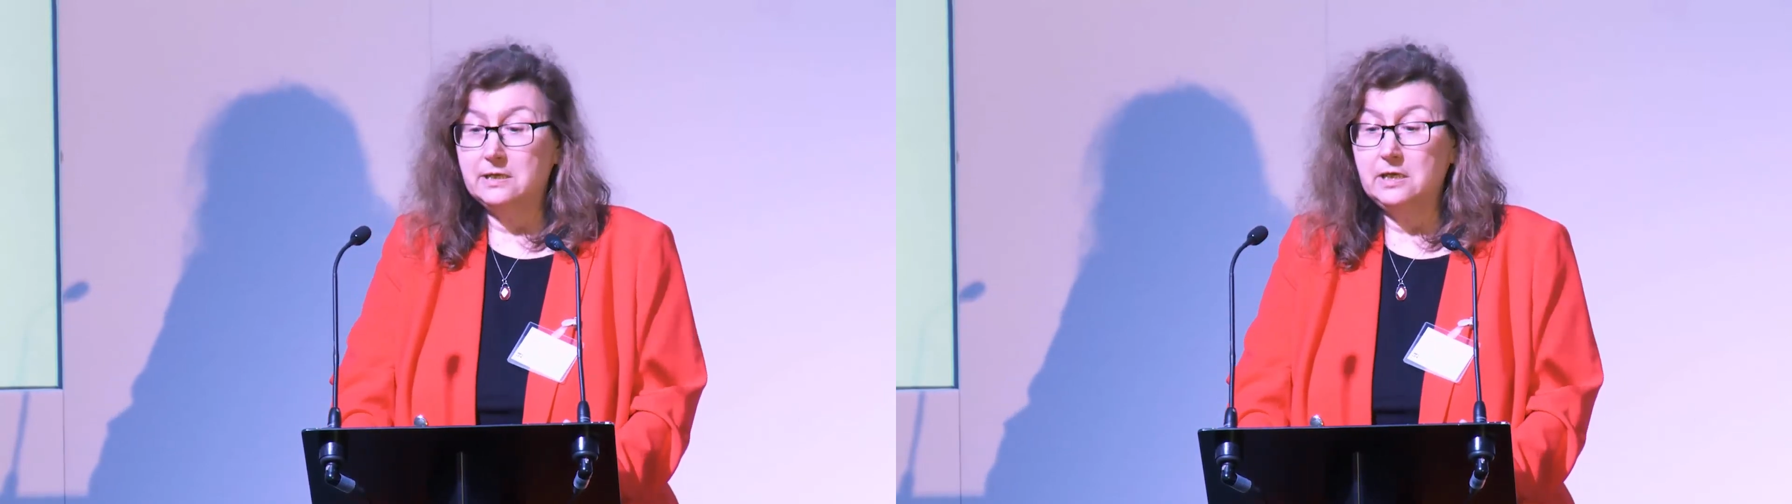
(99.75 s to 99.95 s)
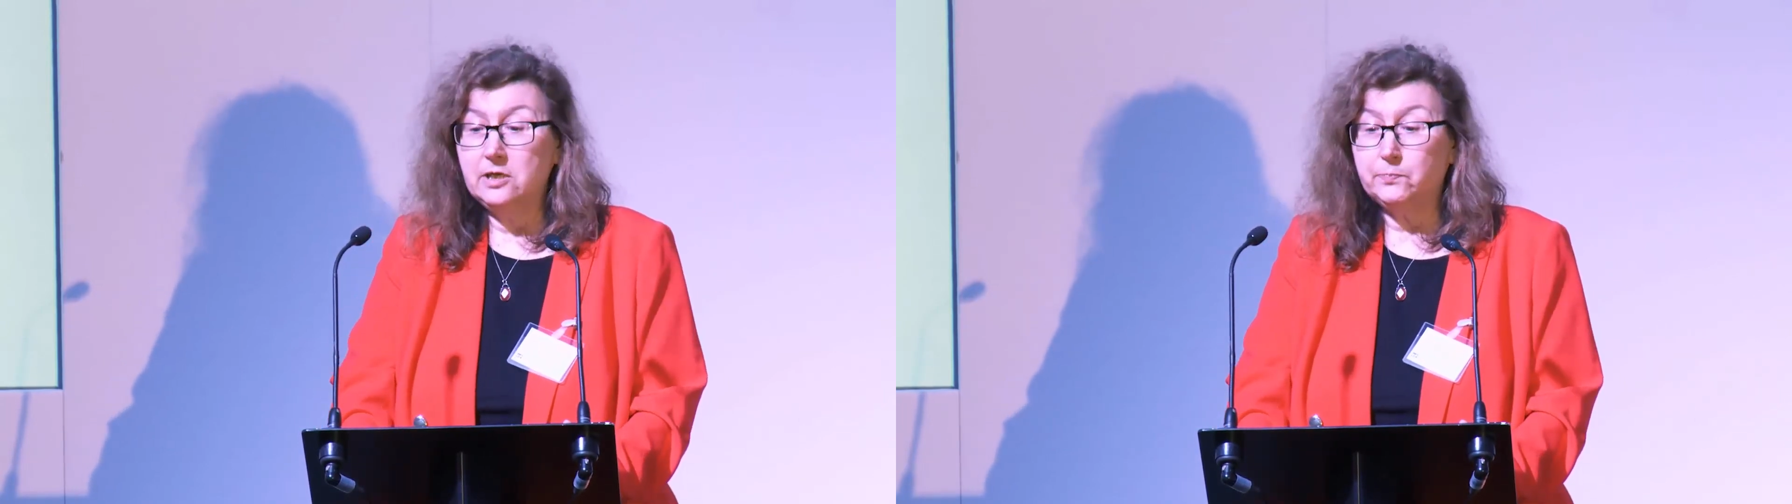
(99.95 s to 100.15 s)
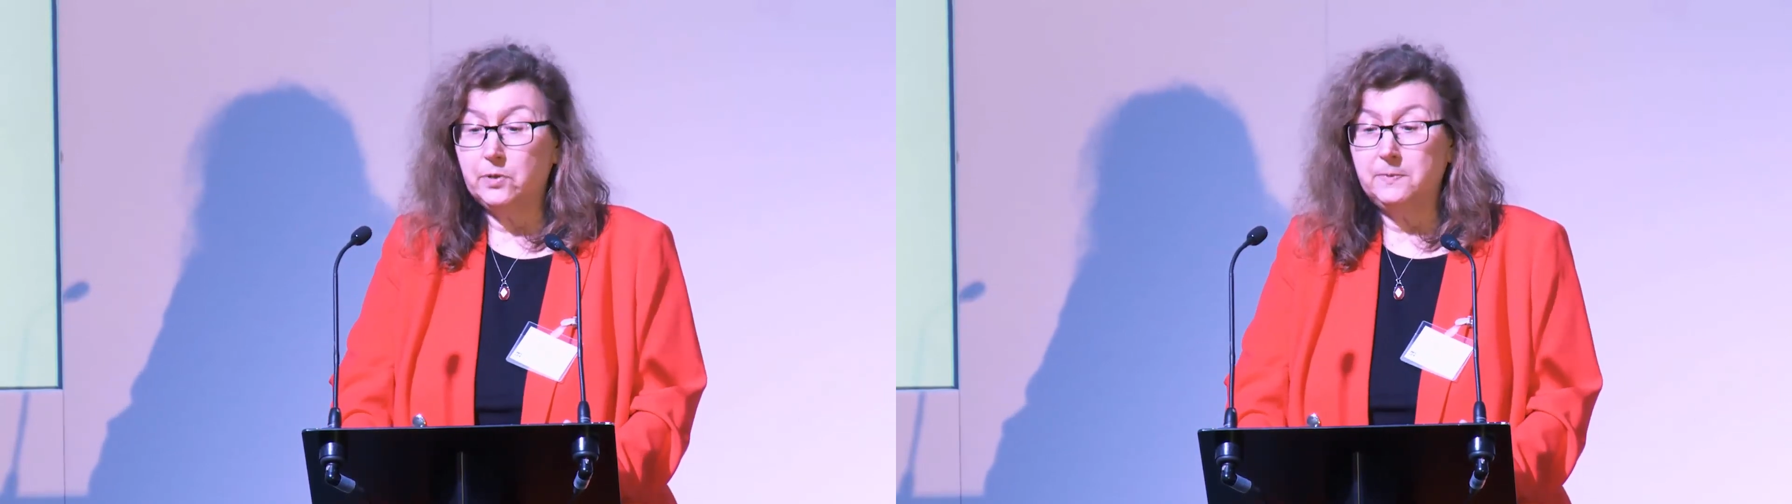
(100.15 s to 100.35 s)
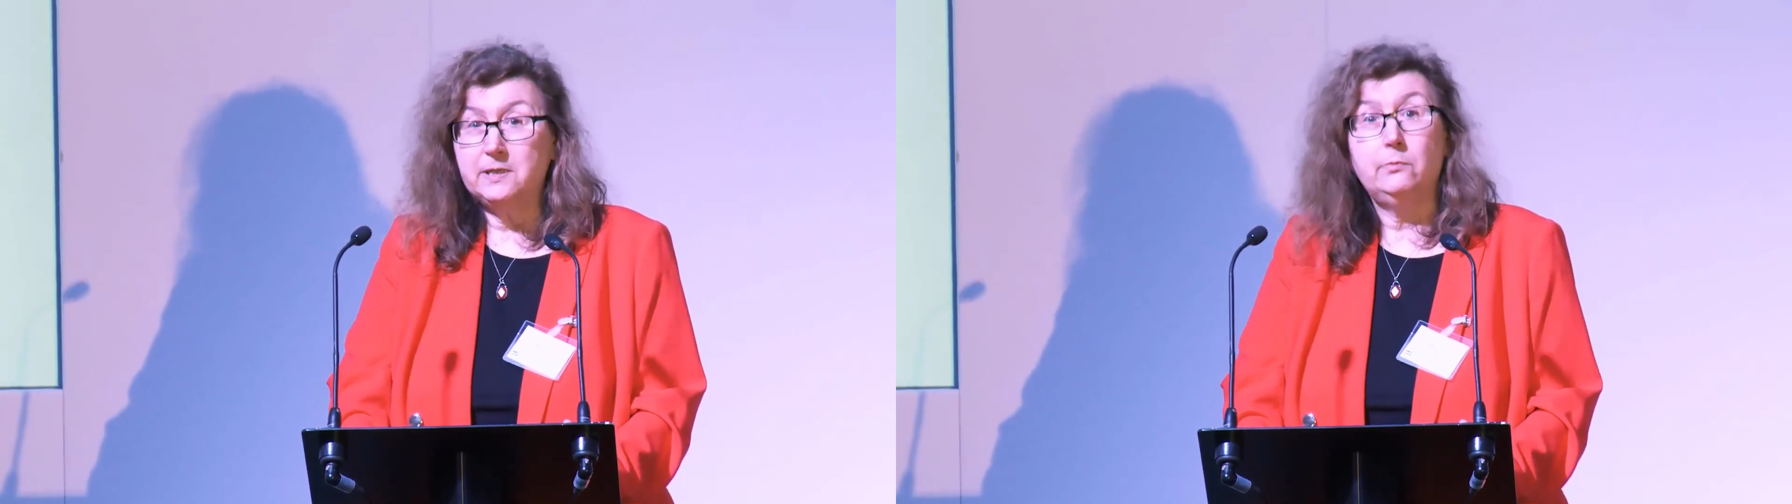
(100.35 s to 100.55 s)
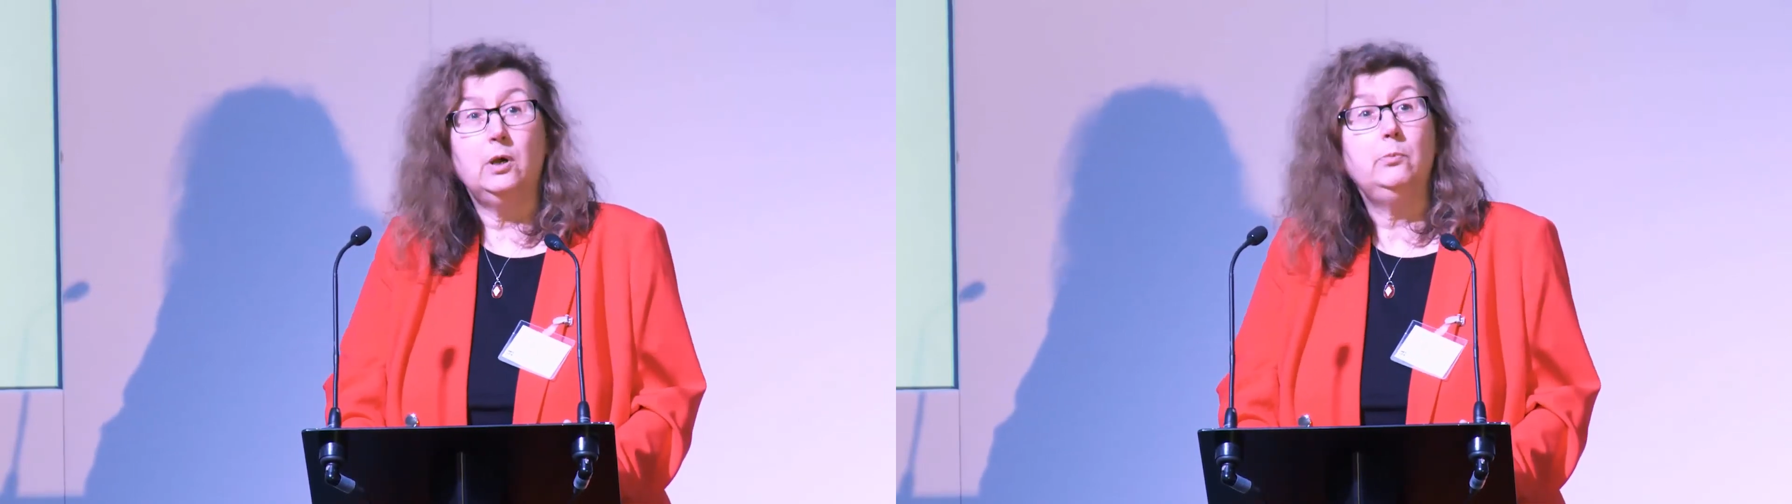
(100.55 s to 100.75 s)
is
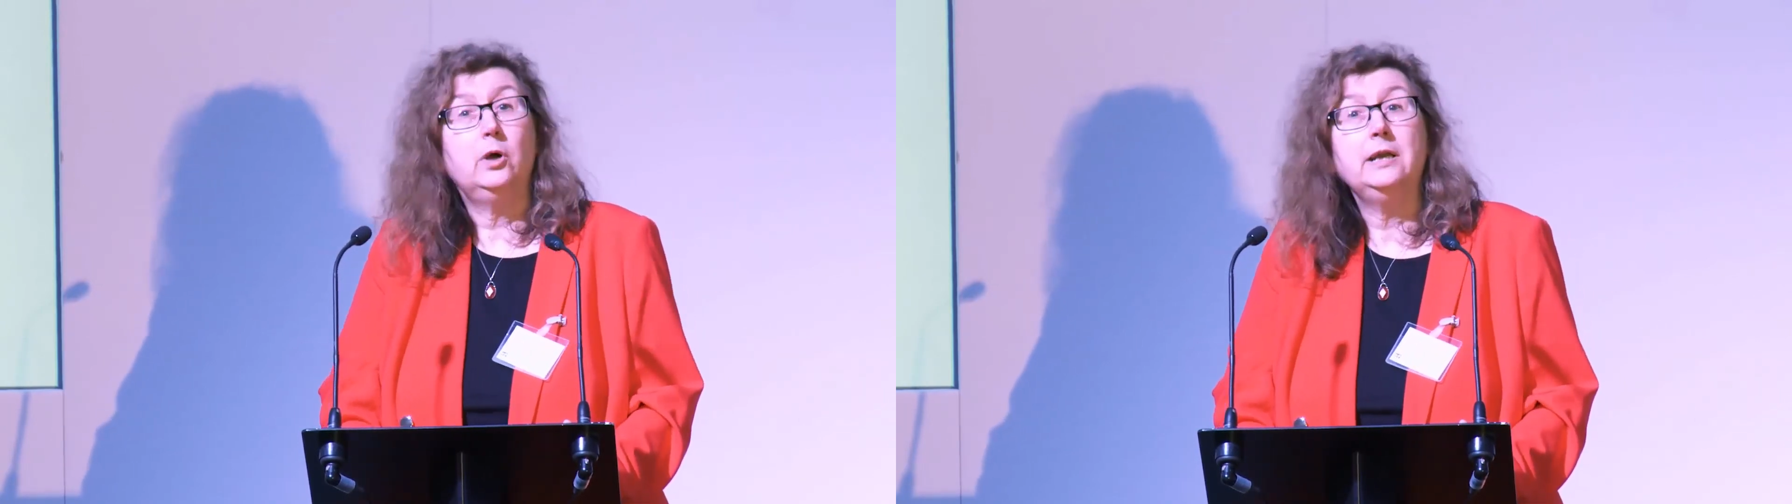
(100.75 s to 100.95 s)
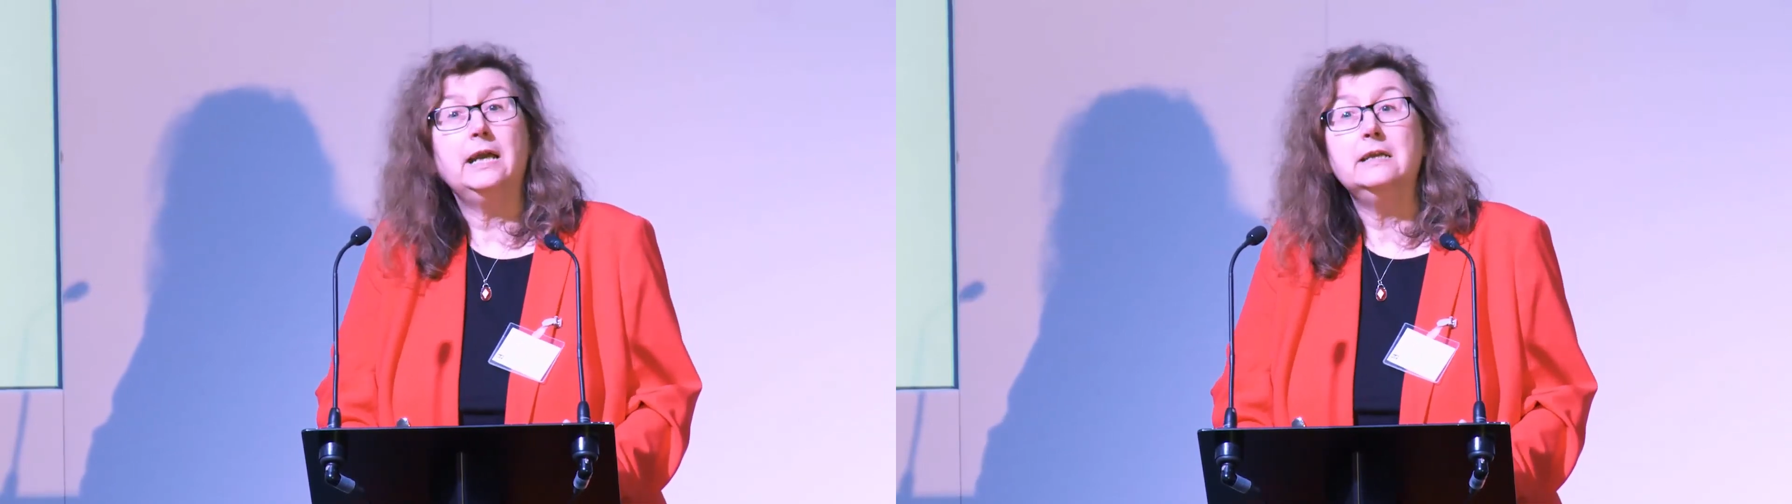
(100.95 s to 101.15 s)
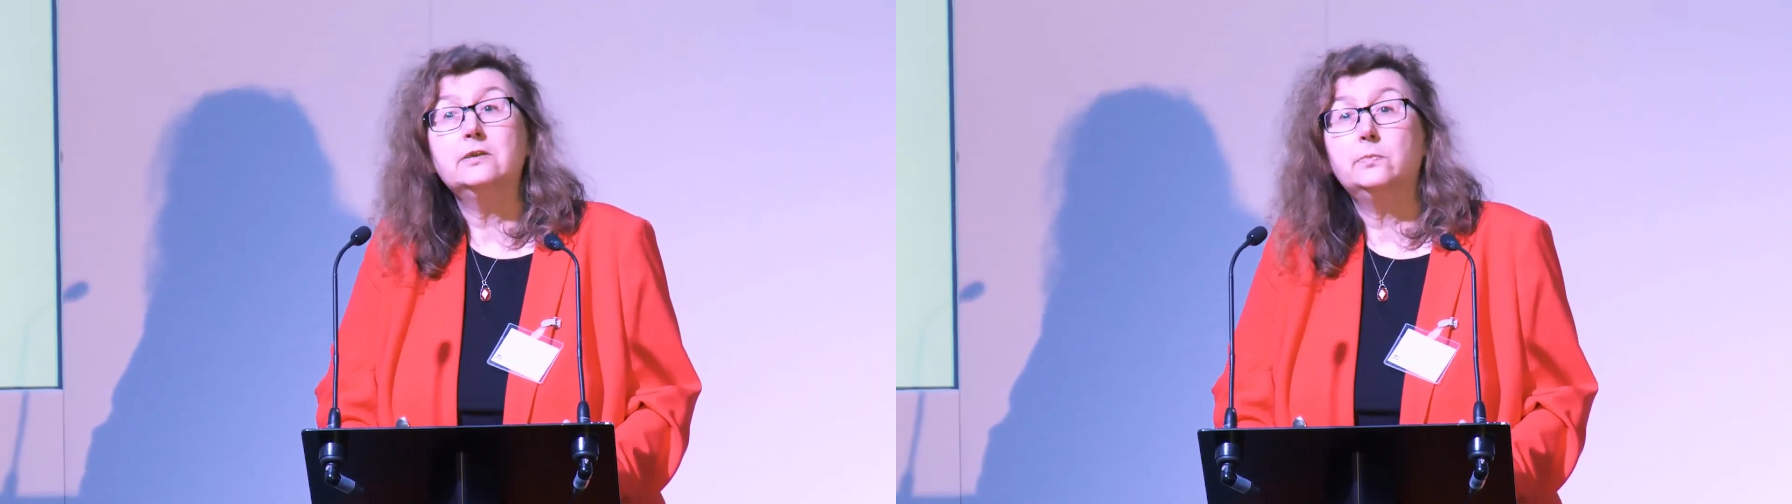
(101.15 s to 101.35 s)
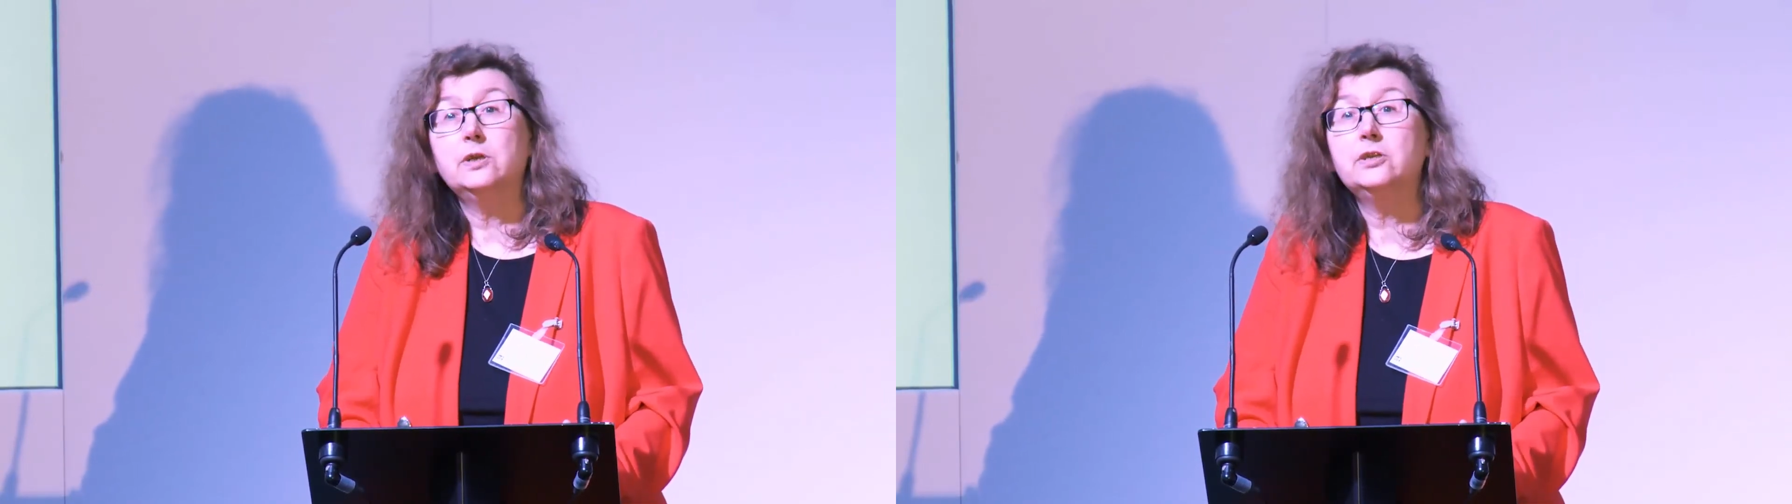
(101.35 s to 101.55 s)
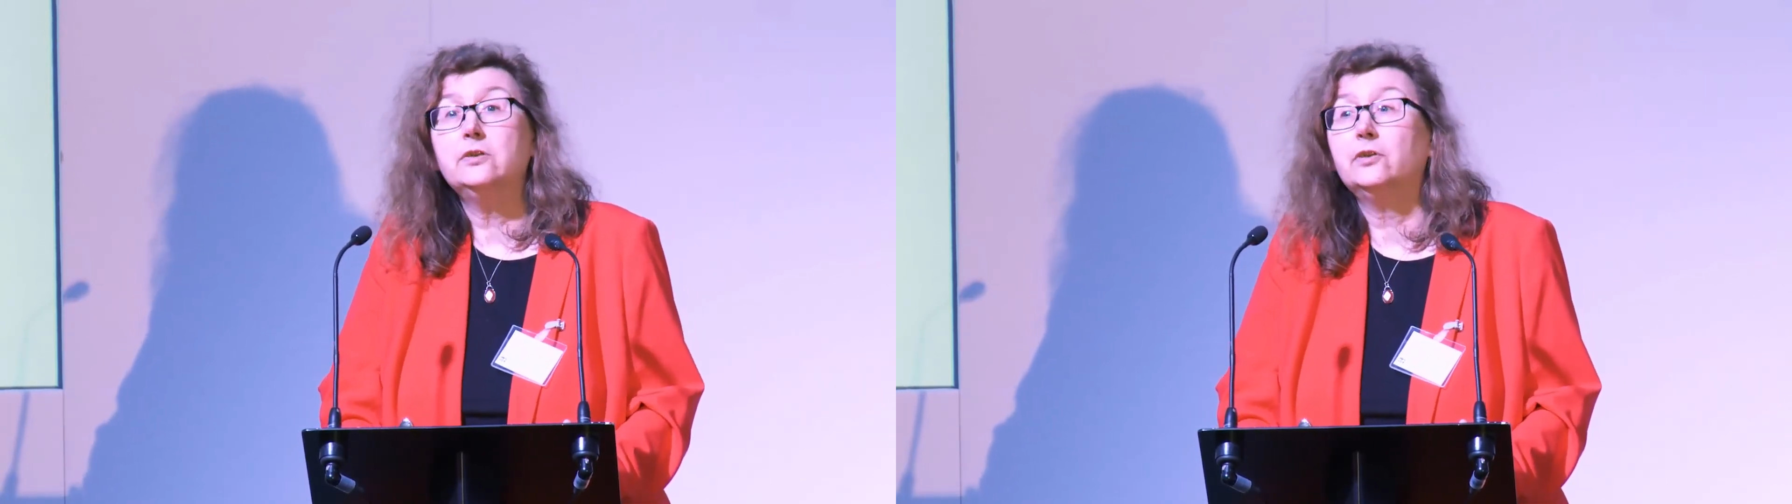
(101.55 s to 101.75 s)
Property 118,
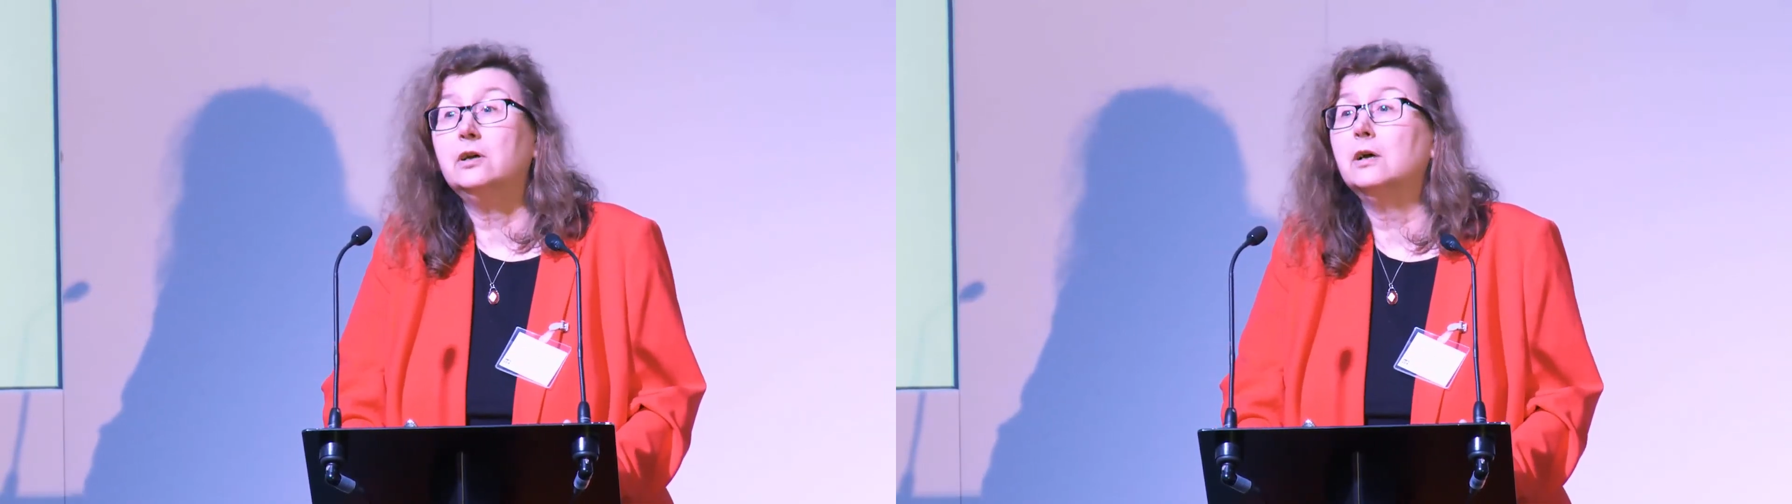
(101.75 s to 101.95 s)
which is